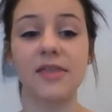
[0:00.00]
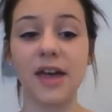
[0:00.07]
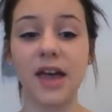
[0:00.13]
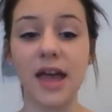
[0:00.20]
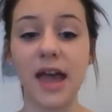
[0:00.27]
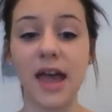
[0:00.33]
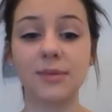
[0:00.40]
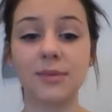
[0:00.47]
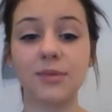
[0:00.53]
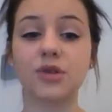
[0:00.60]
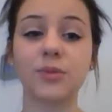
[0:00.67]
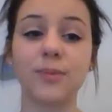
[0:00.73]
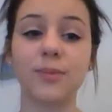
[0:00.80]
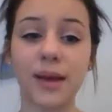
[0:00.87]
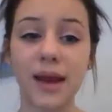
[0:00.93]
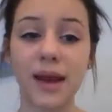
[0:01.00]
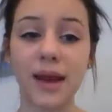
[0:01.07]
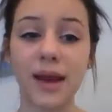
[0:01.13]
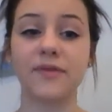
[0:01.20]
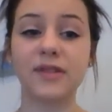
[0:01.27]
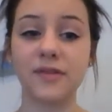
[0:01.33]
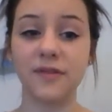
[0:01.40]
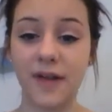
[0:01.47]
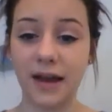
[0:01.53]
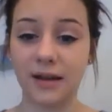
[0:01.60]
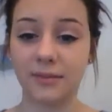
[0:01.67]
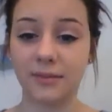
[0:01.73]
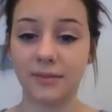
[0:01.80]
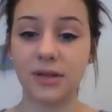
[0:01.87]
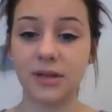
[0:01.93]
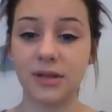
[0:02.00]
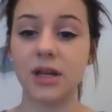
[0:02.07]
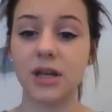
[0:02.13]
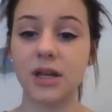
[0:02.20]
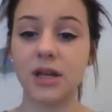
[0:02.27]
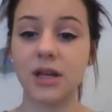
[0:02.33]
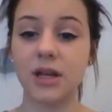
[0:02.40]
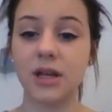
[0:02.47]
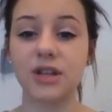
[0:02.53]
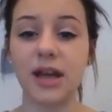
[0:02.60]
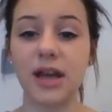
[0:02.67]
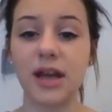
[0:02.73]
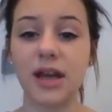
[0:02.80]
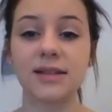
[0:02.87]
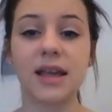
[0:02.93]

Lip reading: they are able to plan for development, such as